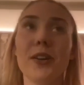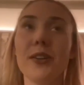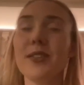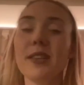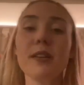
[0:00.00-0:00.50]

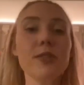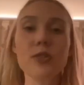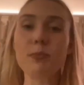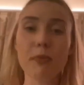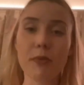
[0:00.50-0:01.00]
They
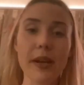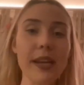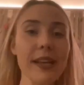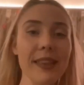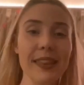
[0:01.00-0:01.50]
just
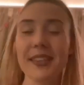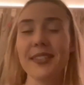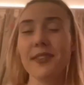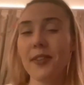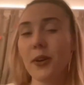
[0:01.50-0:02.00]
bring this
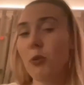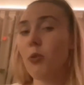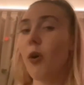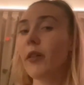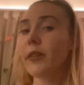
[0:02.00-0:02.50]
different
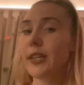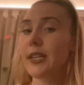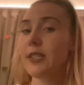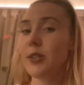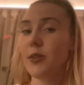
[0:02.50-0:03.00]
quality
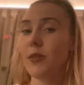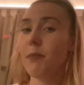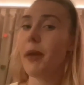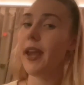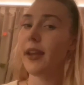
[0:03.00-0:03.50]
to the
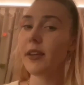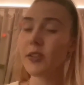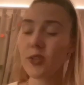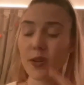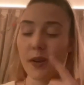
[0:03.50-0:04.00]

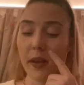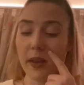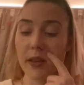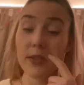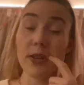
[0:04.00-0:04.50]
page.
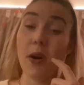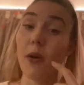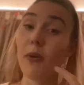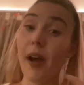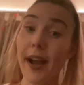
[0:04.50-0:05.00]

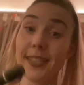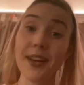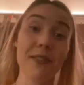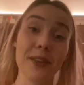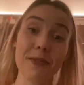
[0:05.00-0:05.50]
So I
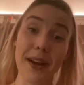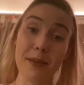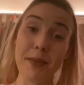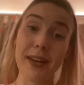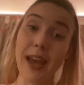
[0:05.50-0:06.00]
definitely
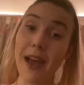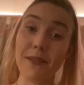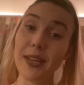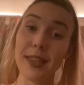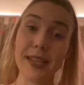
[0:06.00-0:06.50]
recommend
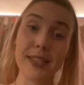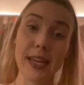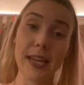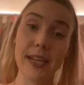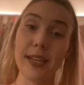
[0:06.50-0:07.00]
having these
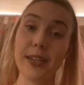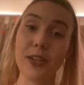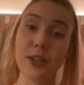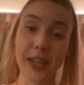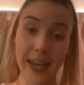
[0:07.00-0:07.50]
in
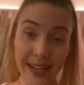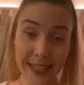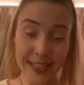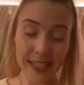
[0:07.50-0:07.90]
your kit.